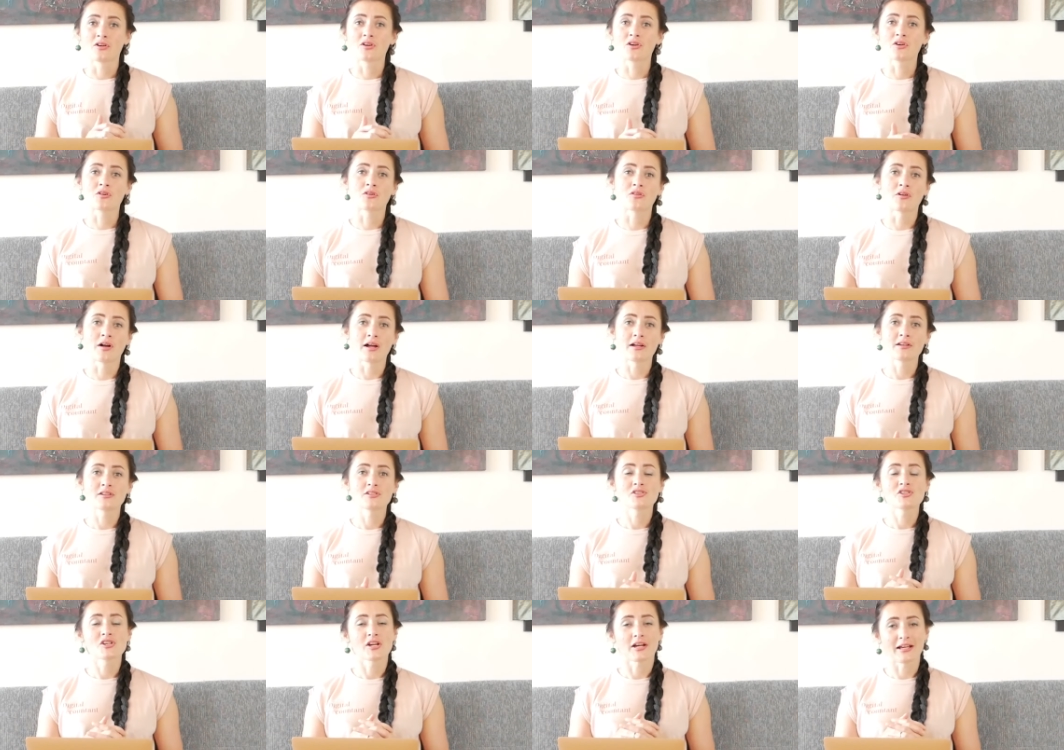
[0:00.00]

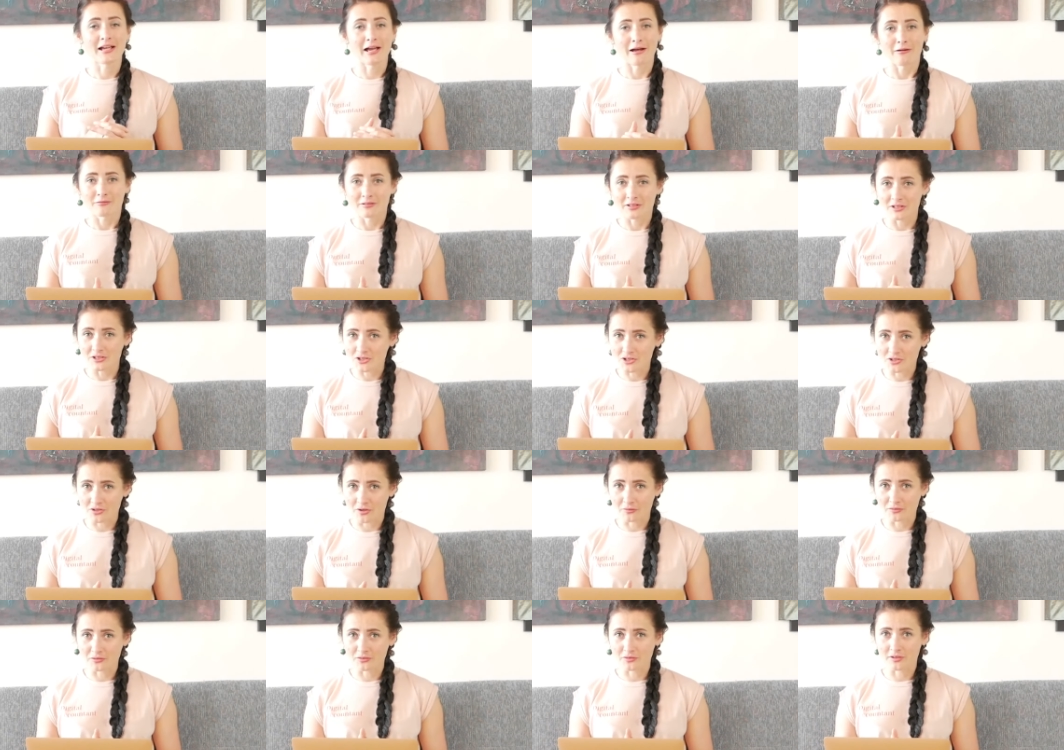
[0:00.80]
Crunch accounting
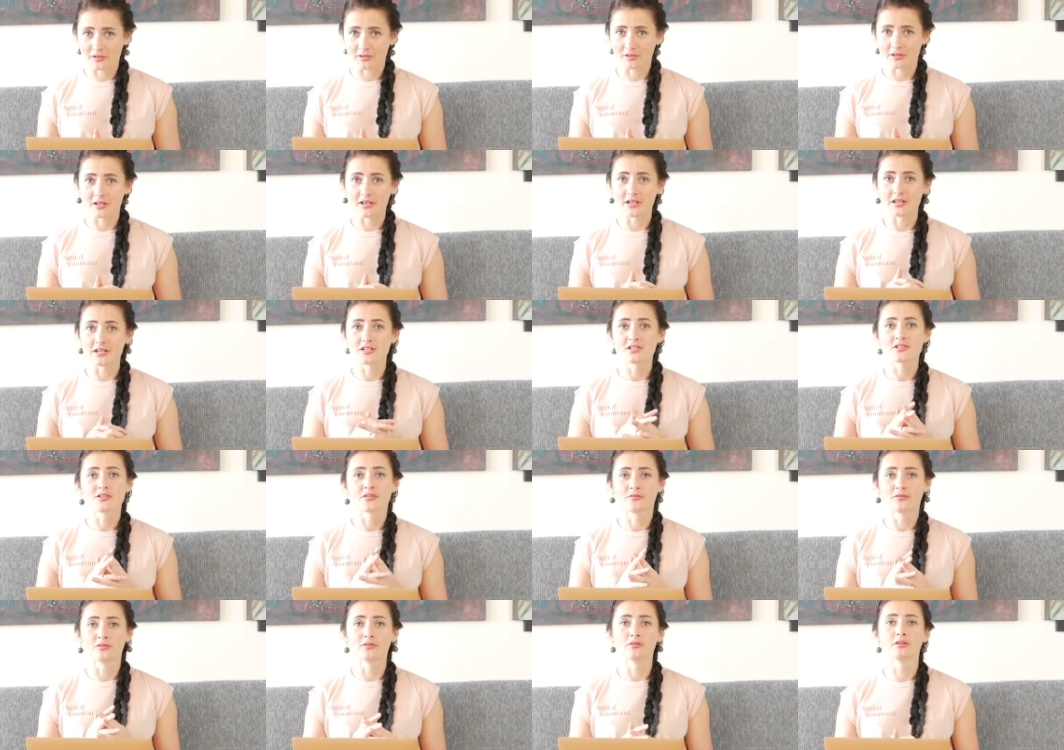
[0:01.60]
software
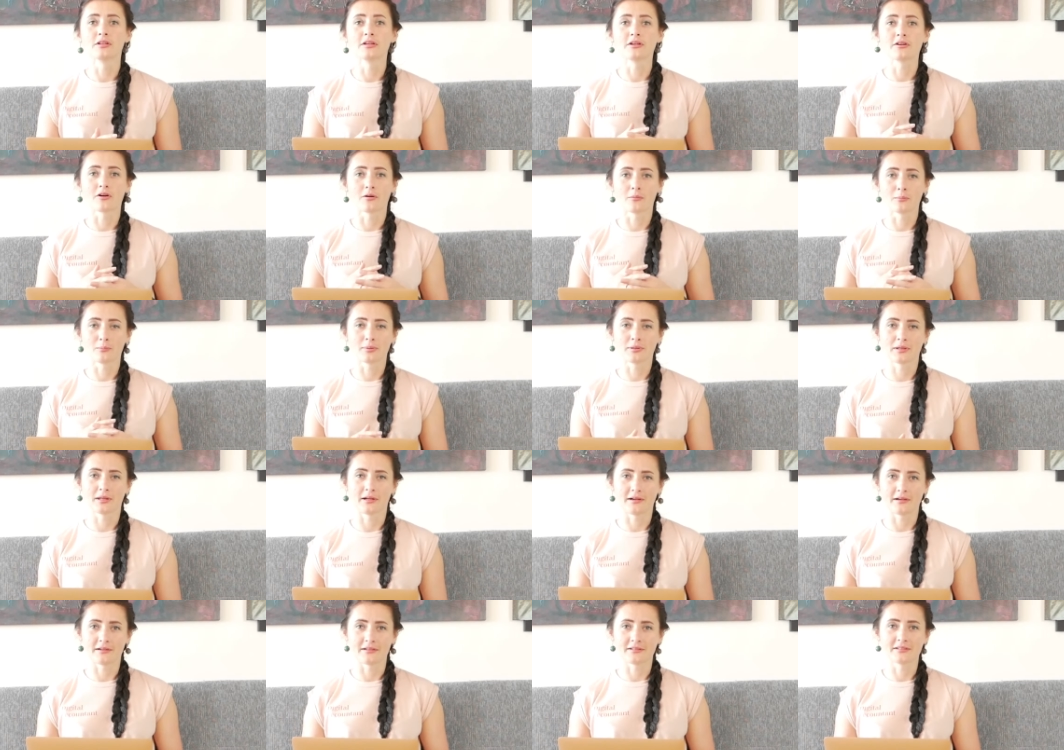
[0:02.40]
is fully
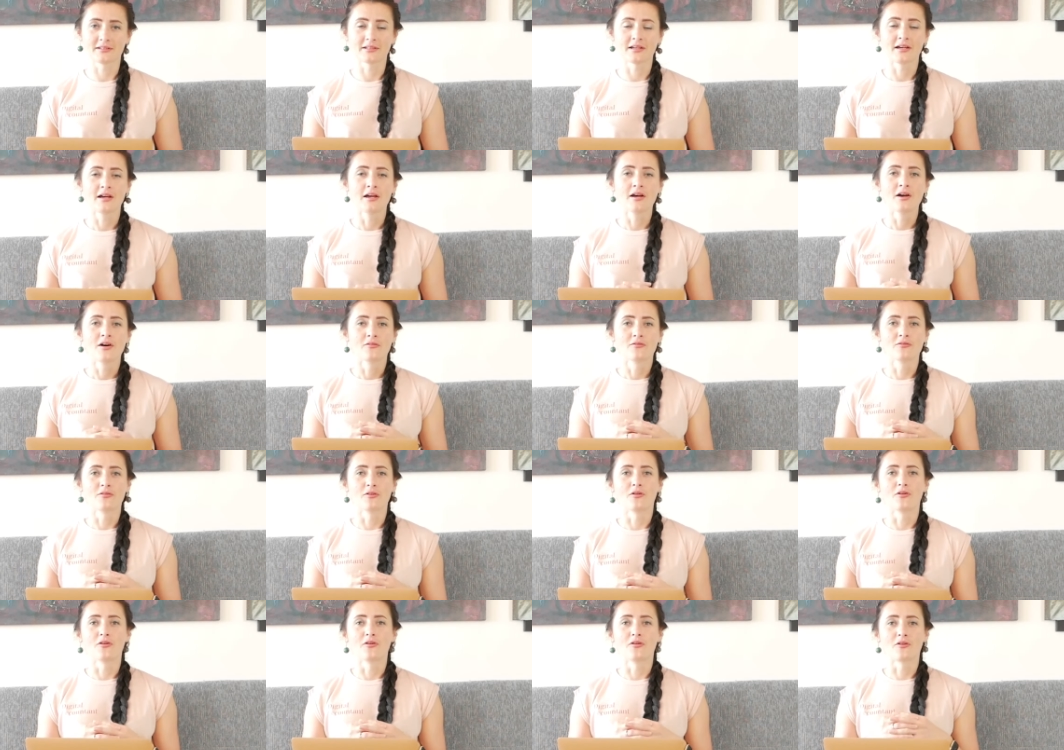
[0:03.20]
compliant
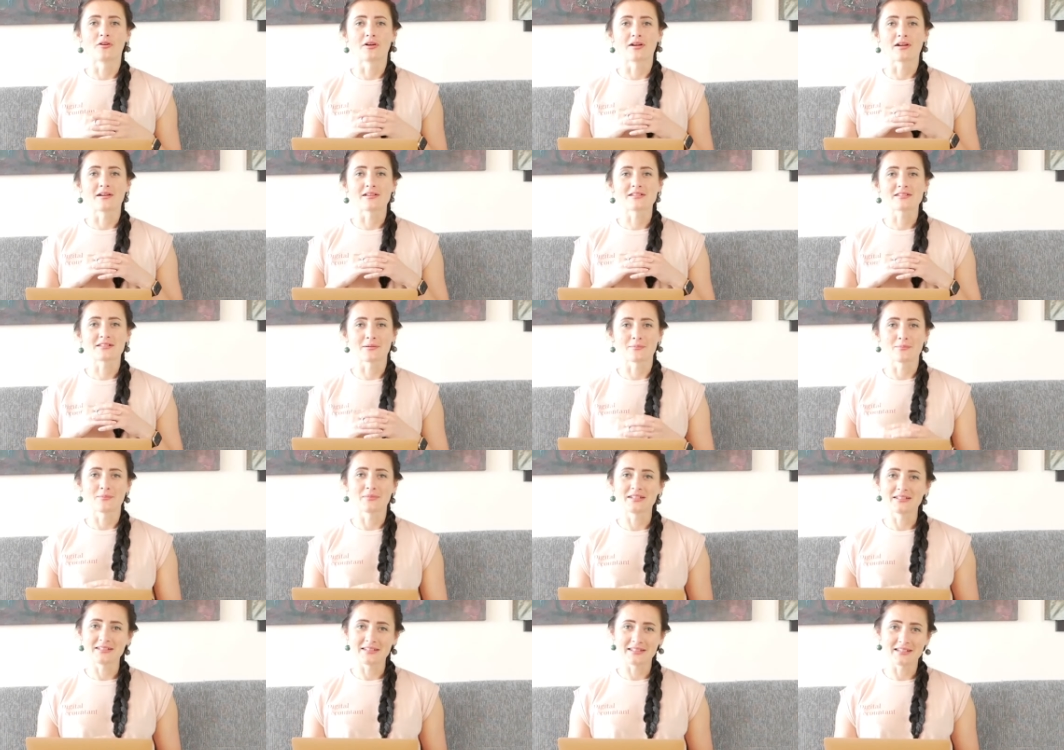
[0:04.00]
for
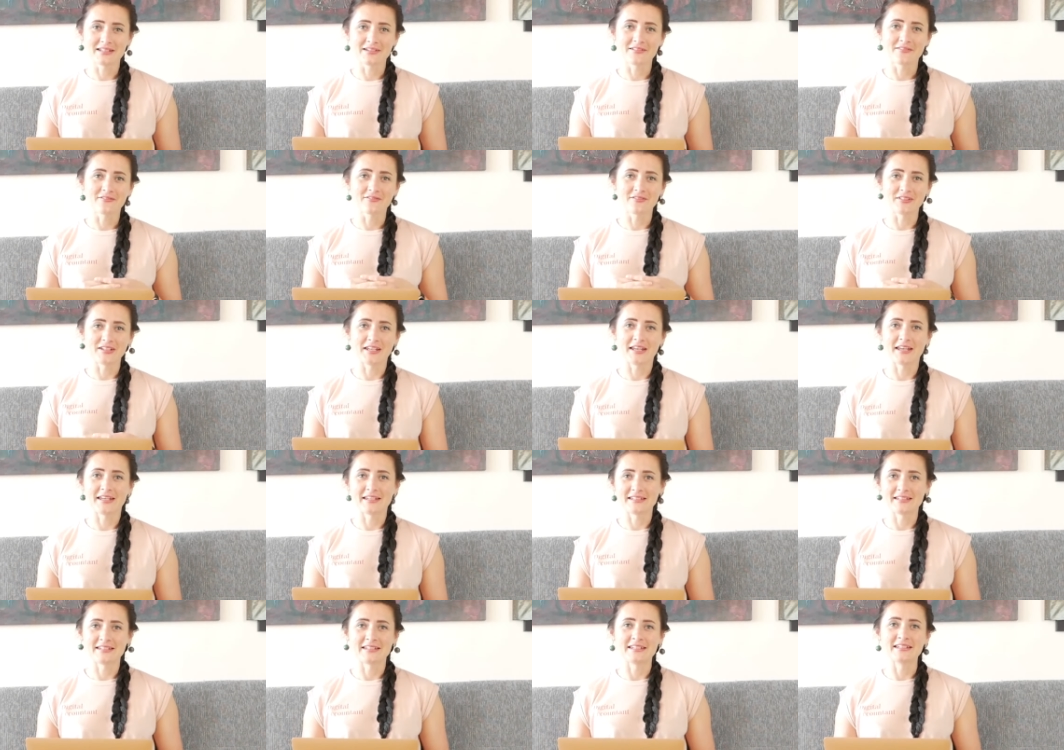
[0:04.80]
submitting
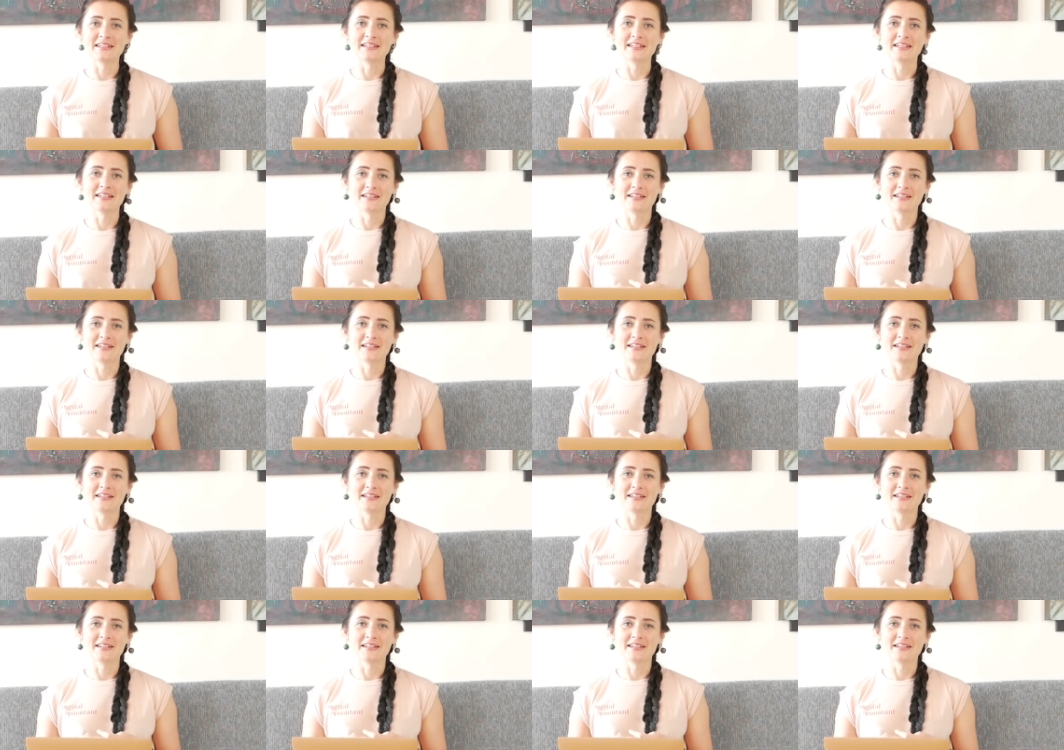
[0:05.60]
VAT